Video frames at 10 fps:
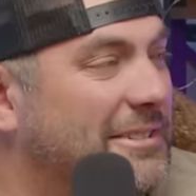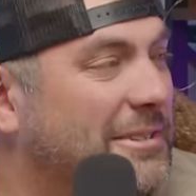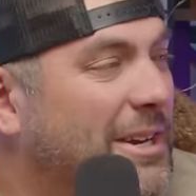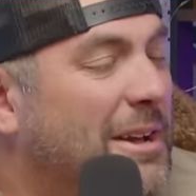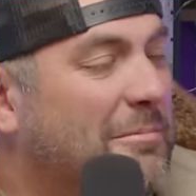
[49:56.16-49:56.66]

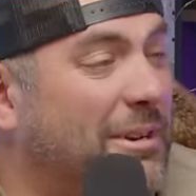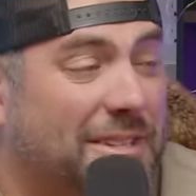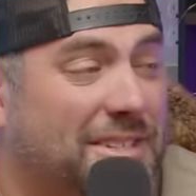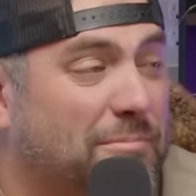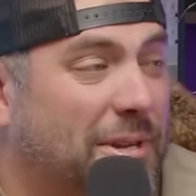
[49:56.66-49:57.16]
too.
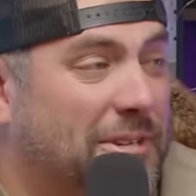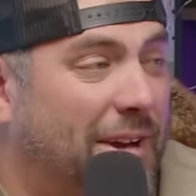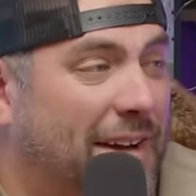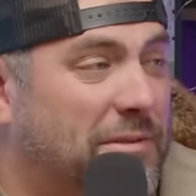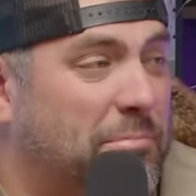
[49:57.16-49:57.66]
Yeah. But
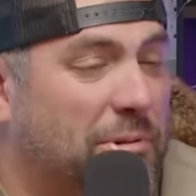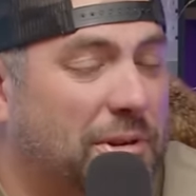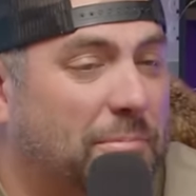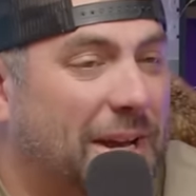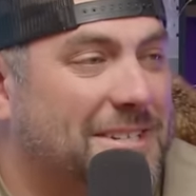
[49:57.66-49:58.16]
you have to
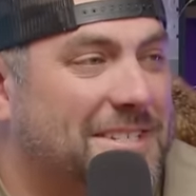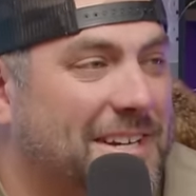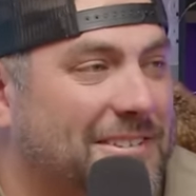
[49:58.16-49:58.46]
pull your pants